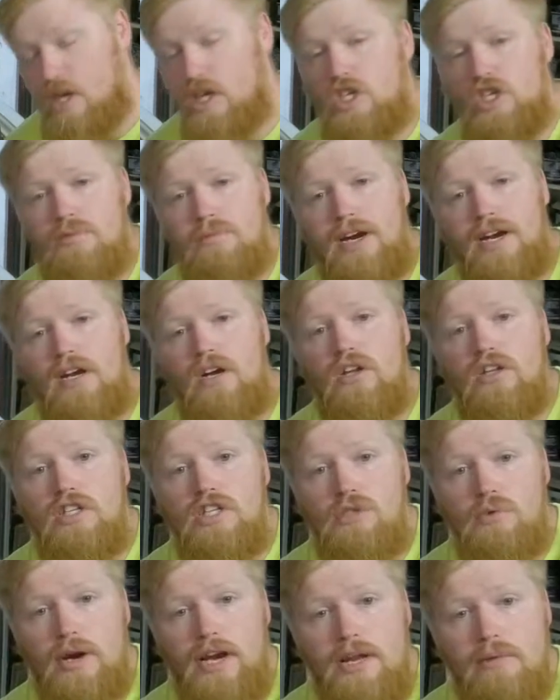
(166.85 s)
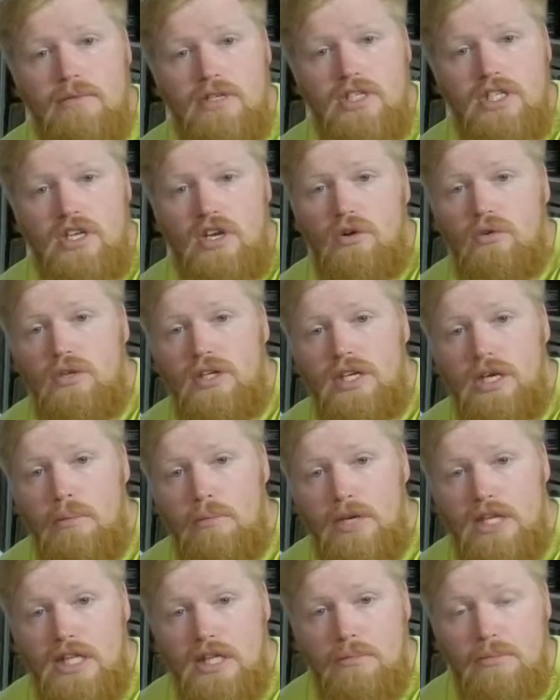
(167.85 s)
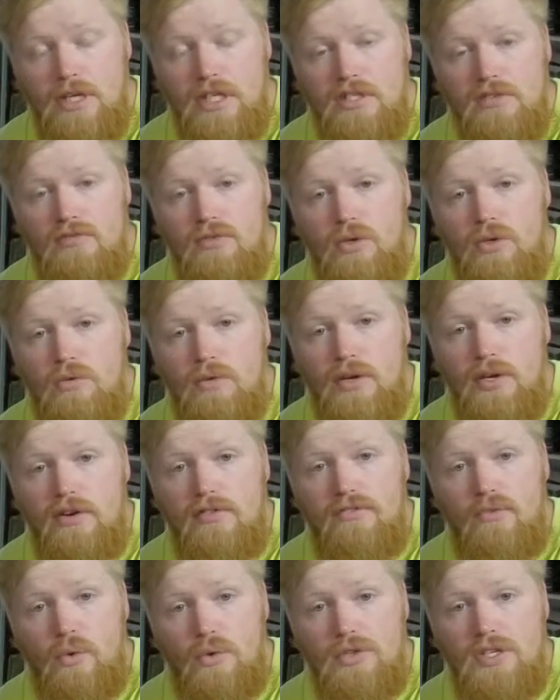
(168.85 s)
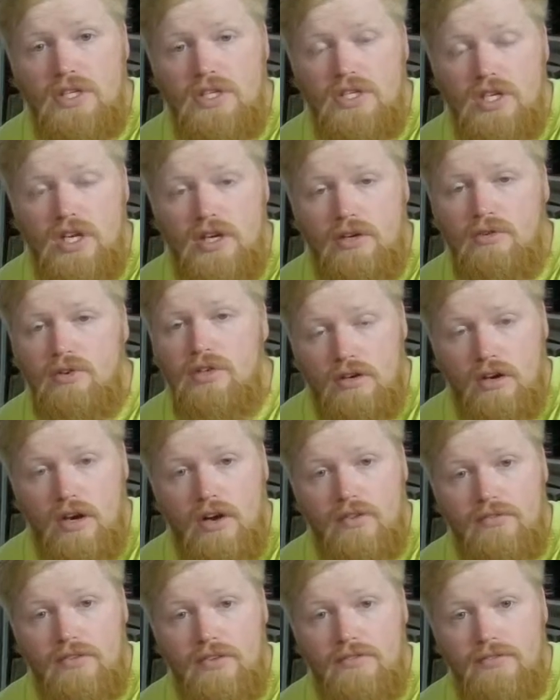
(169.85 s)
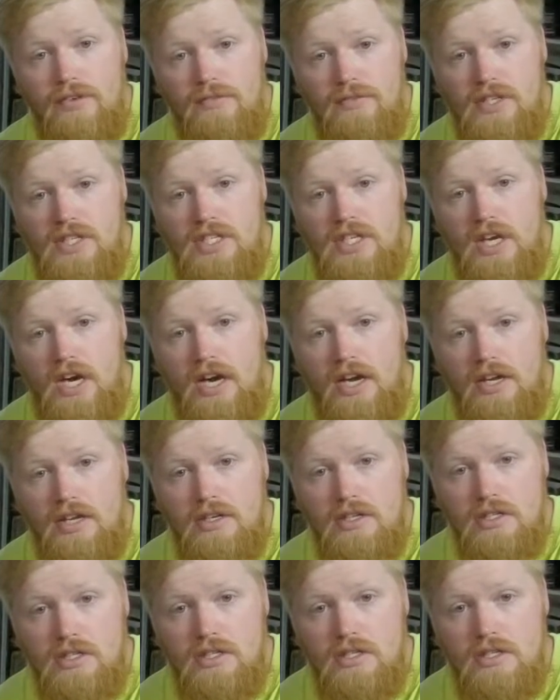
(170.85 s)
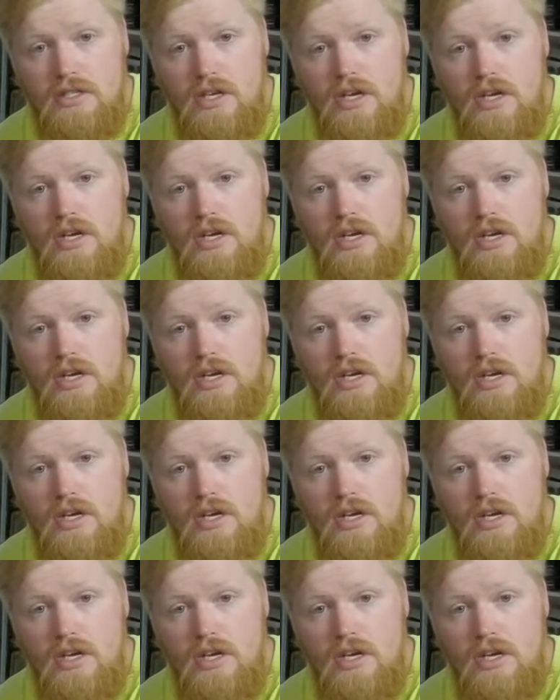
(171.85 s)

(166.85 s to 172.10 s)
To my knowledge, Radium is the only company that makes a fuel rail for the stock runner on the vvti engines.